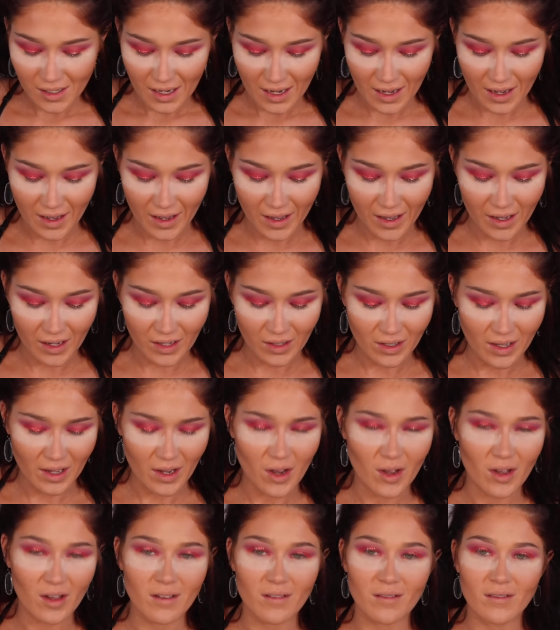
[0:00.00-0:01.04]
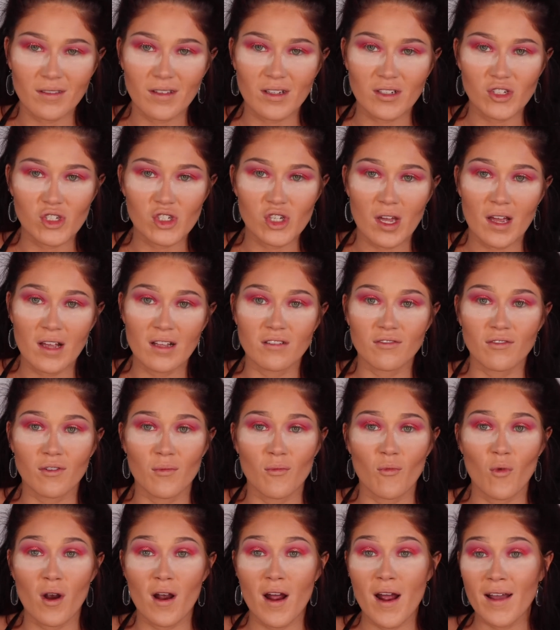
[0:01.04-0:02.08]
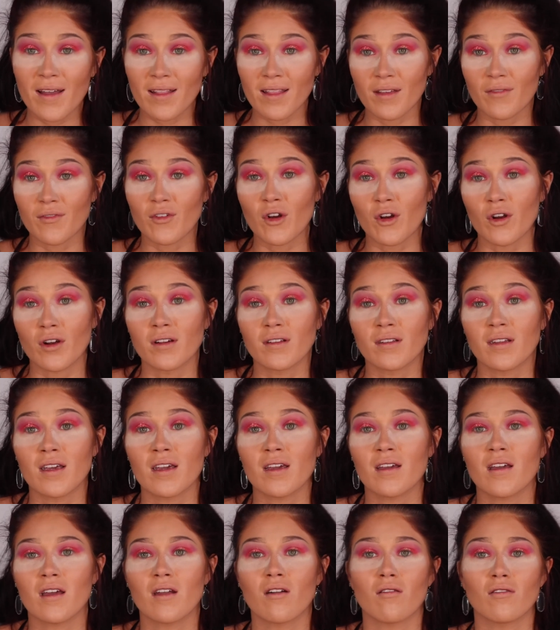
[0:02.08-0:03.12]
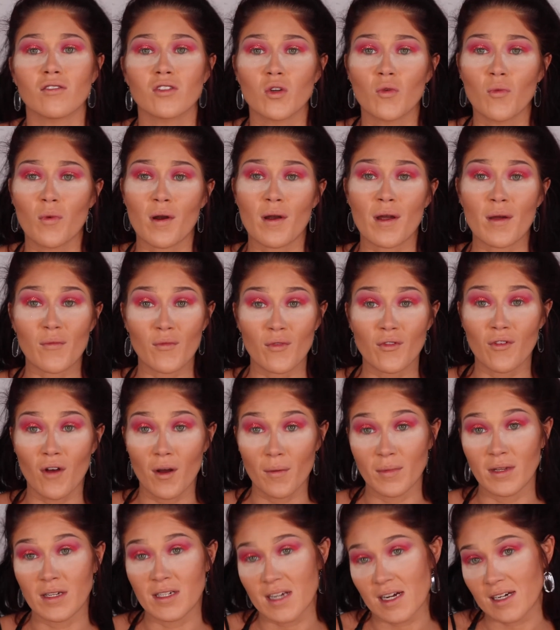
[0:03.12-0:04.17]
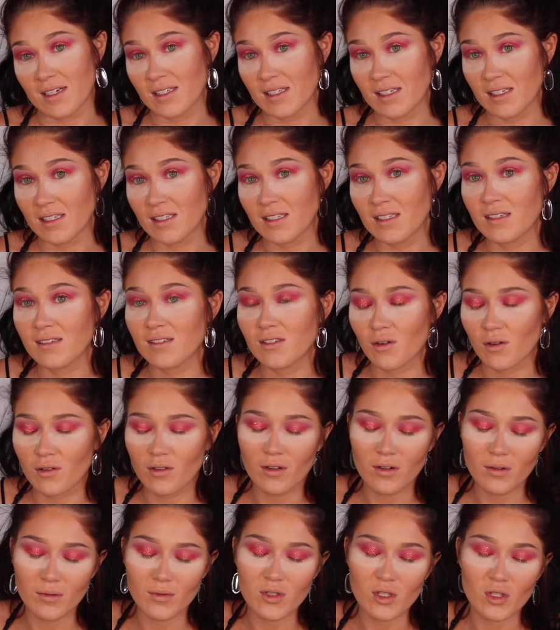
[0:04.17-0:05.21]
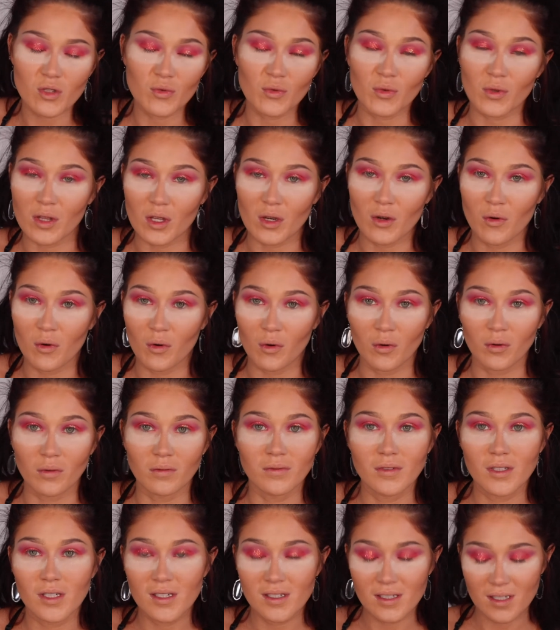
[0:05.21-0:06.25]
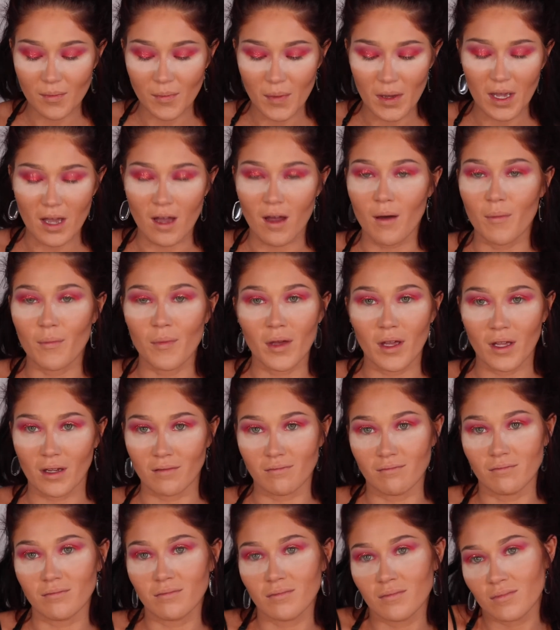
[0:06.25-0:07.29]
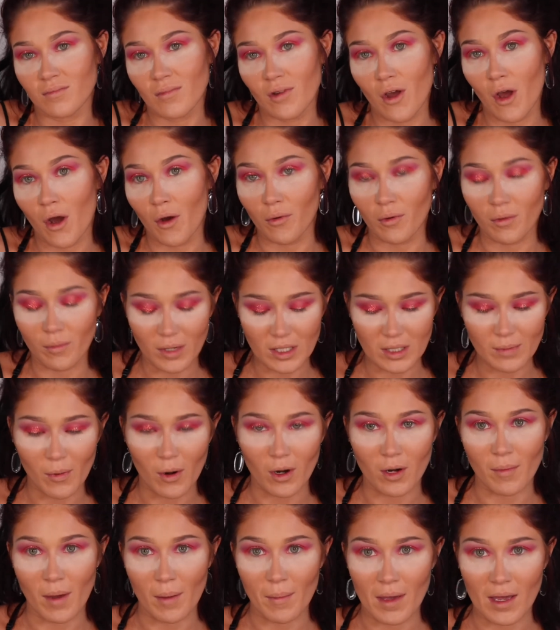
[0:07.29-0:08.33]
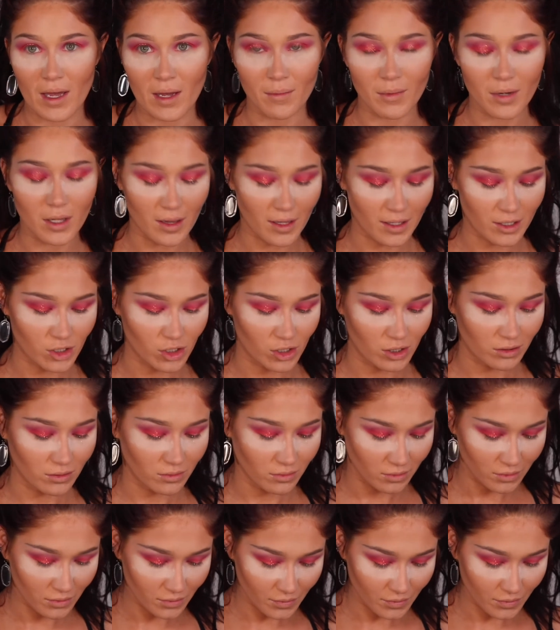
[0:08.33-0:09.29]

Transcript: and like there's shades from where I live currently and also where I'm from in Texas. So I thought it was just really cool to pick up and own as part of my makeup collection.